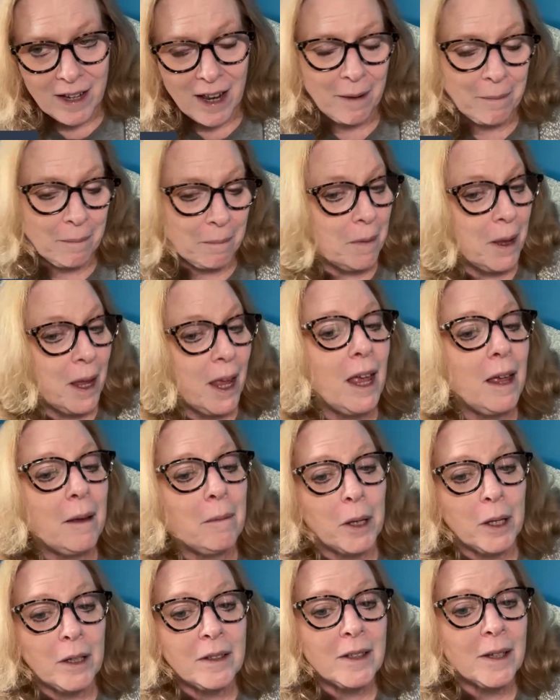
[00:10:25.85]
and
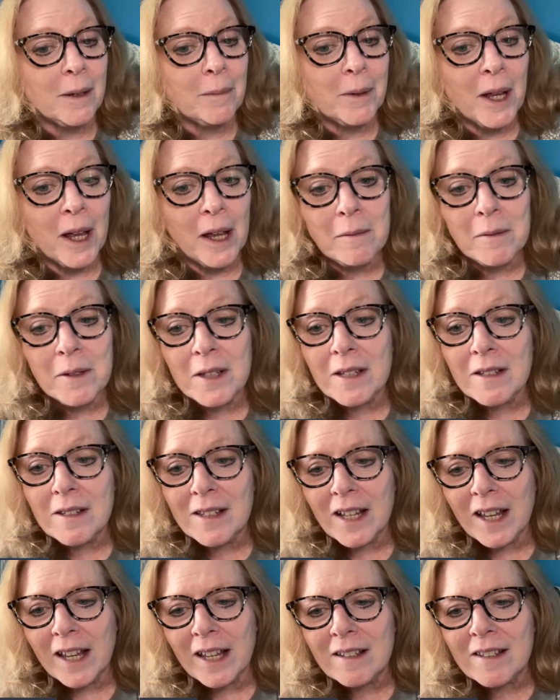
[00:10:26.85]
maybe sometimes these
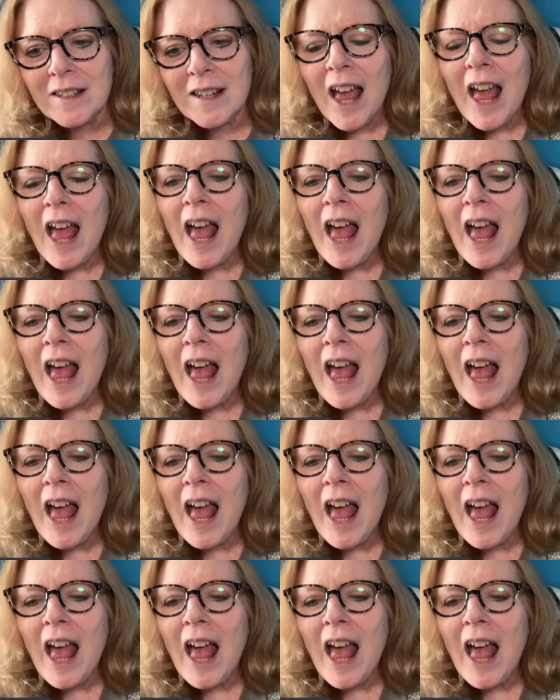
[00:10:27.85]
days,